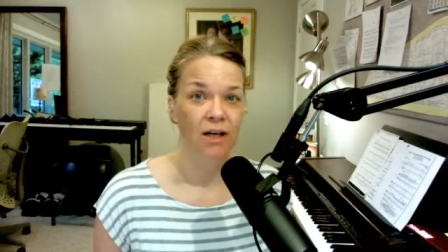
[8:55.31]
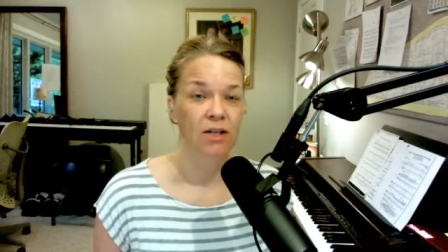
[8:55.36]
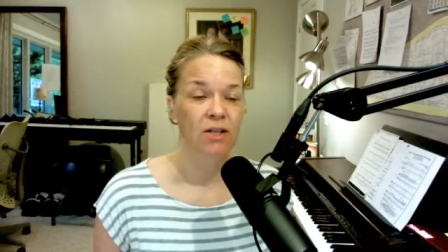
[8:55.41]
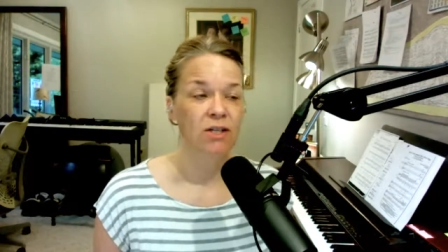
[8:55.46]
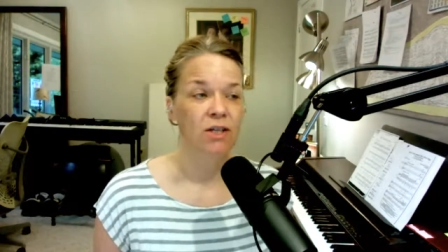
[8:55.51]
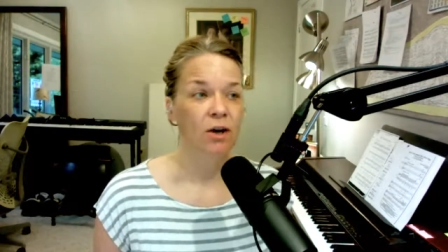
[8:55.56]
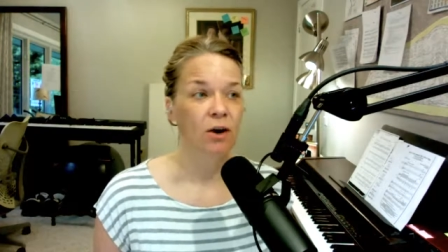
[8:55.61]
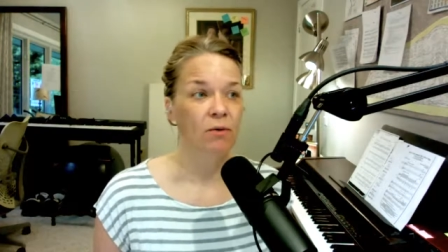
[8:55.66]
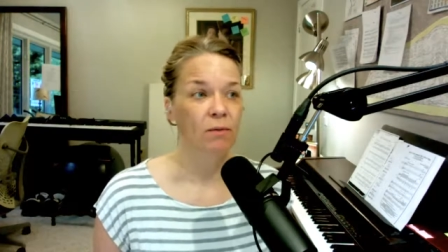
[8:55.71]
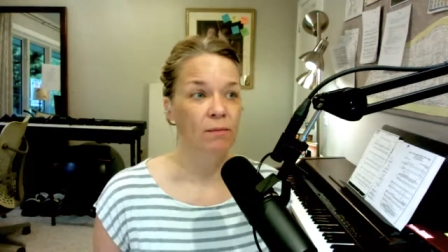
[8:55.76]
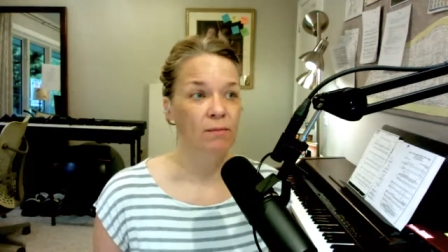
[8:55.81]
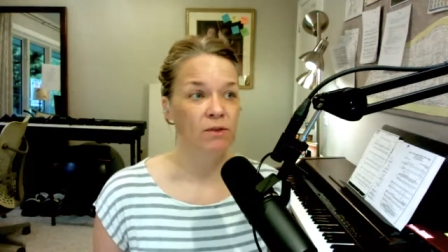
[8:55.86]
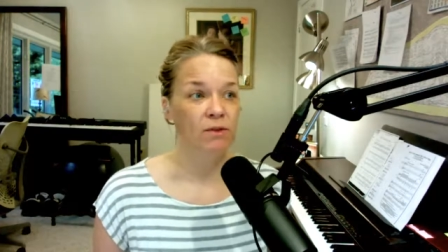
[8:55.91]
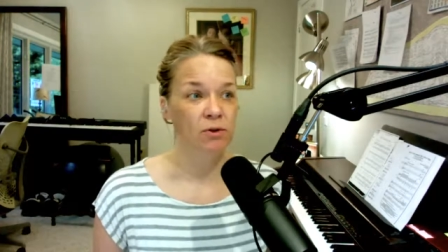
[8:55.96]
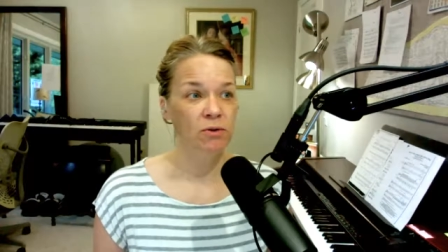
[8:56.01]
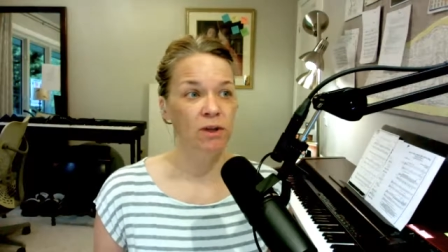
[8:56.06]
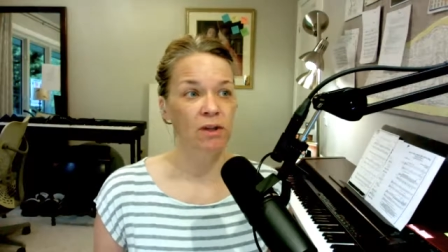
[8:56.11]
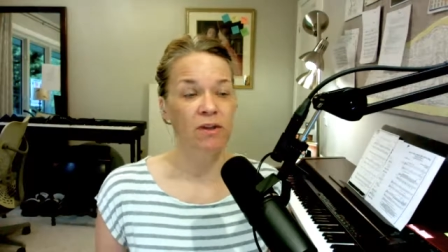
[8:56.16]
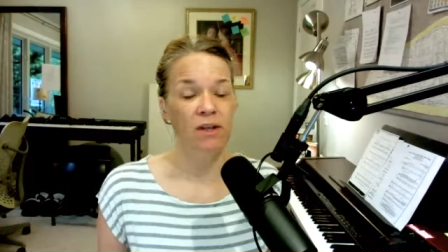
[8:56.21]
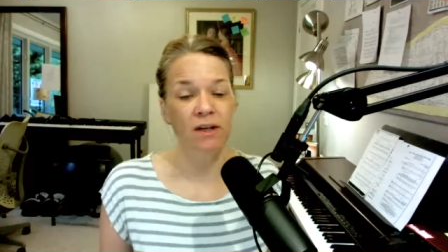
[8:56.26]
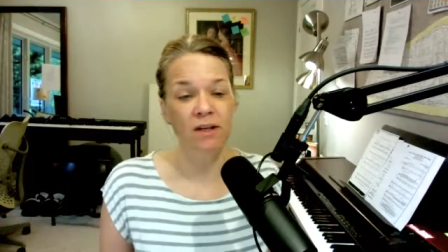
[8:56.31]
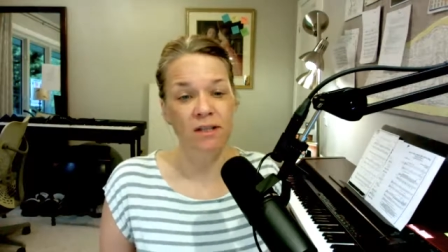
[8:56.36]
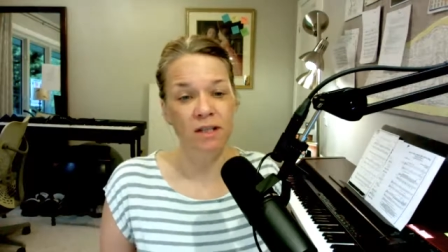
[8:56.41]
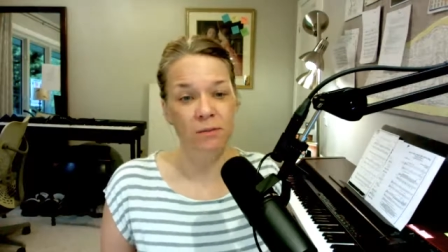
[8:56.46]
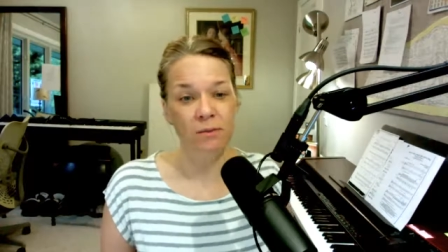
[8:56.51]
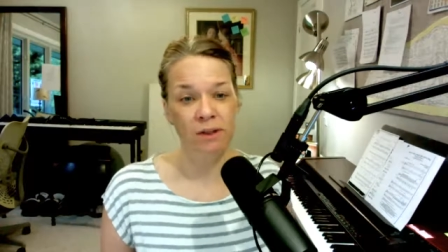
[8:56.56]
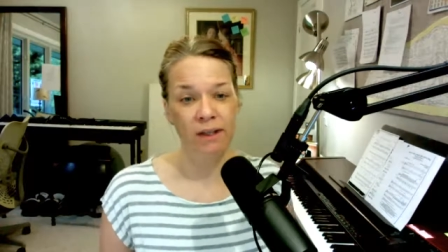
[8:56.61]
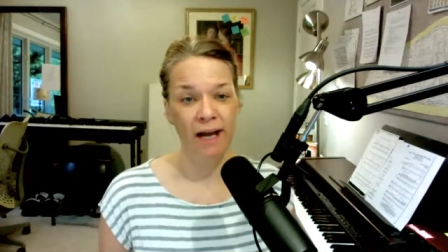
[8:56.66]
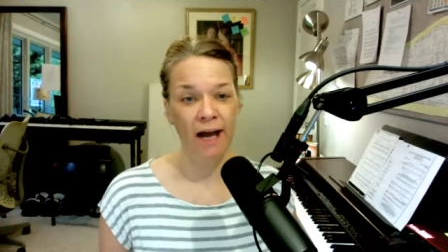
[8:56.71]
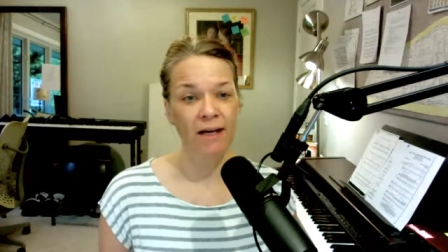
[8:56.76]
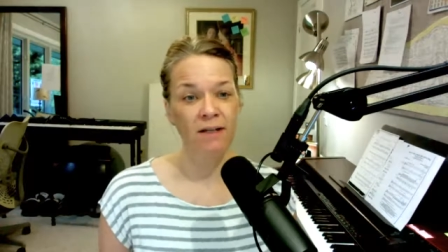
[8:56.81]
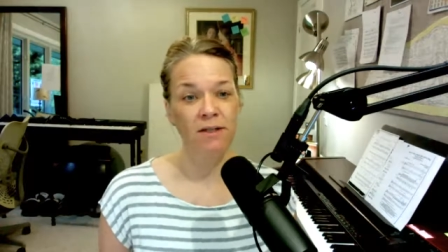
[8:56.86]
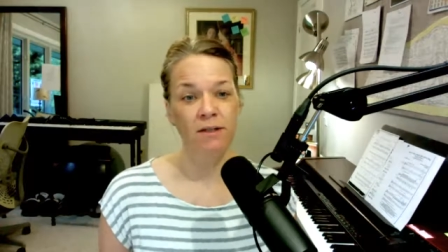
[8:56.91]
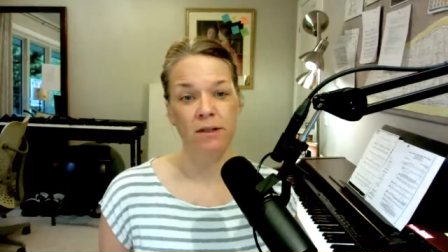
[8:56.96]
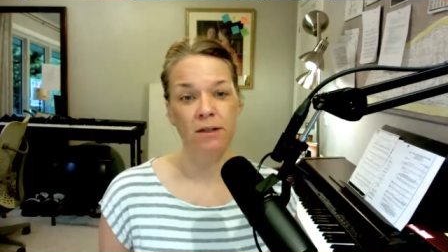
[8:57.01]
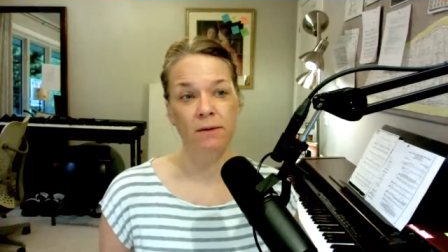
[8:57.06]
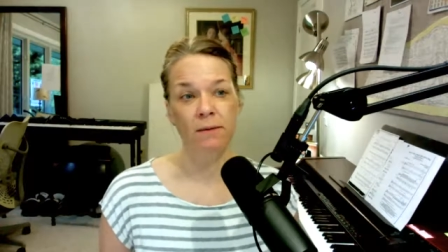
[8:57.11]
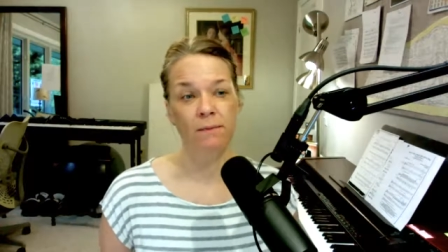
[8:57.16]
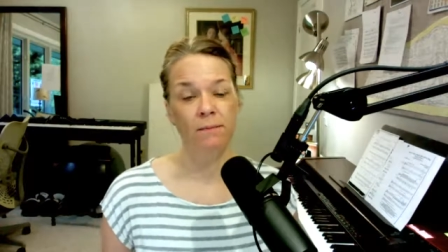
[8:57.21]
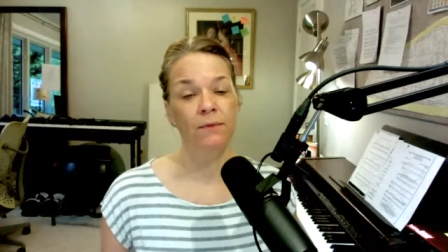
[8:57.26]
So do the things that relax
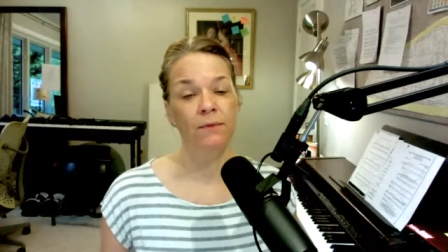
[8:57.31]
you.